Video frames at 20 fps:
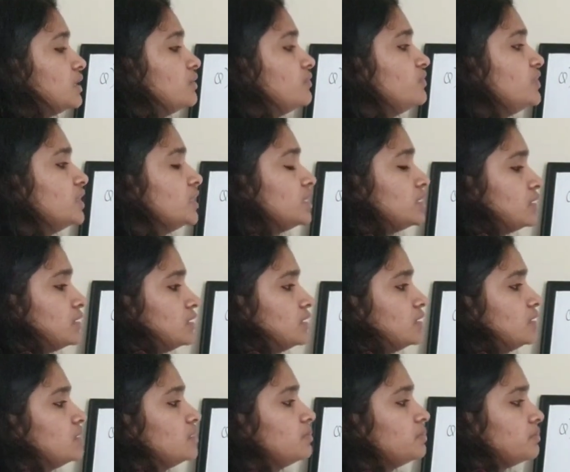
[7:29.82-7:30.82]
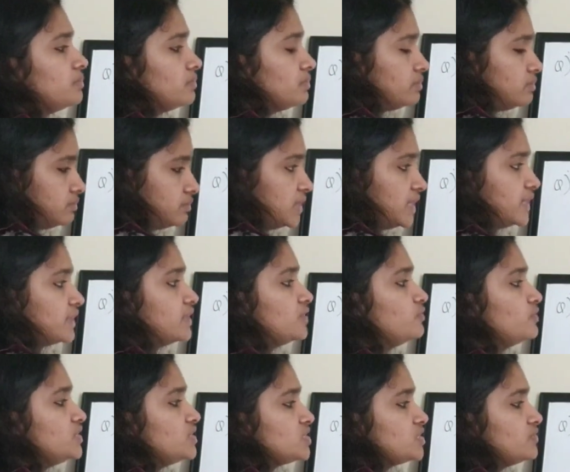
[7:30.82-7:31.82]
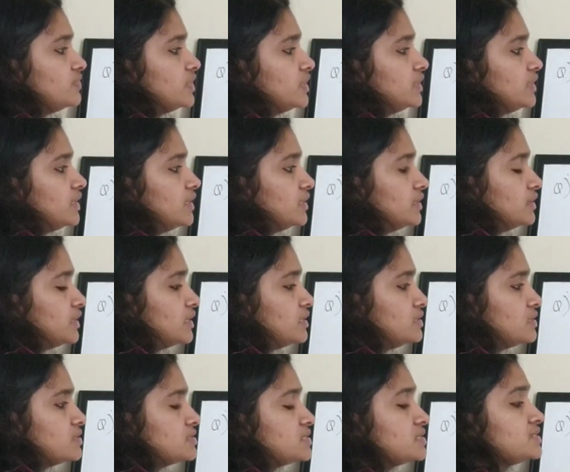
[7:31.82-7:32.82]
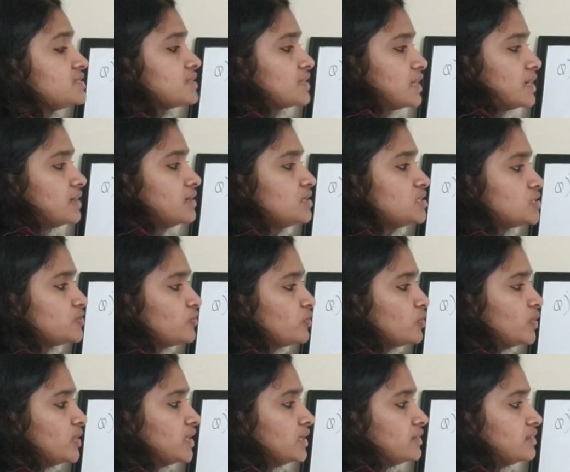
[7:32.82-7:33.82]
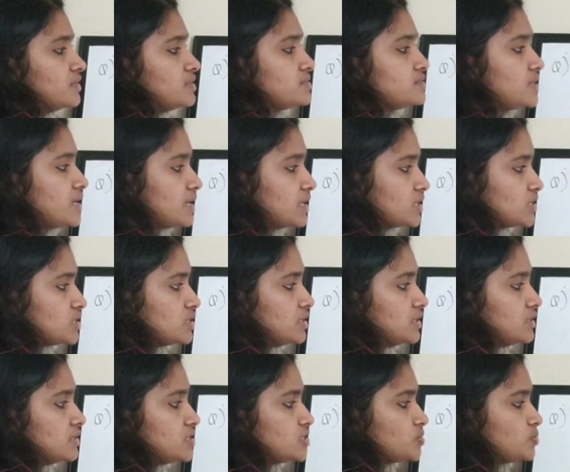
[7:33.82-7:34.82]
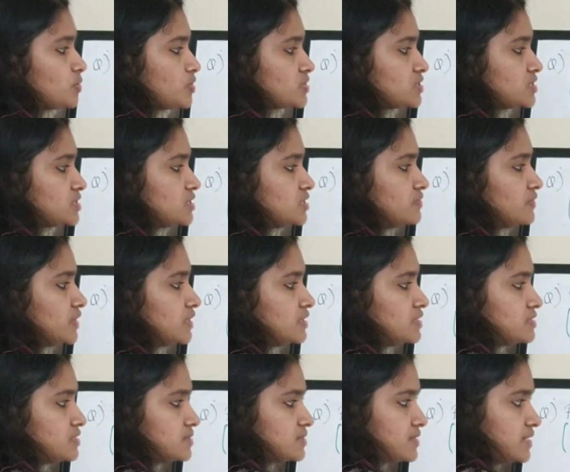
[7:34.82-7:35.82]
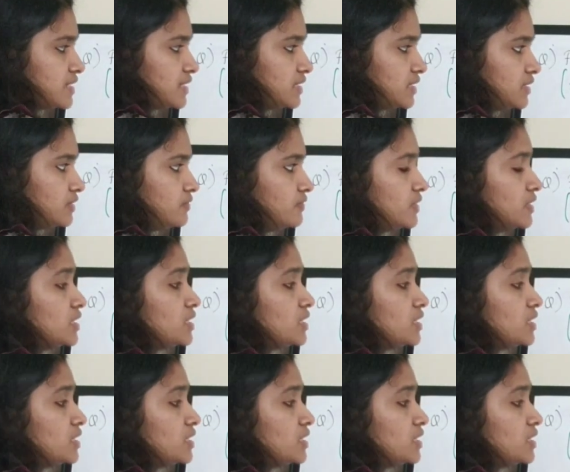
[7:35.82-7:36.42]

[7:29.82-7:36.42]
we are, by convention, we are taking that since the current is flowing in this direction, it is positive and this is negative.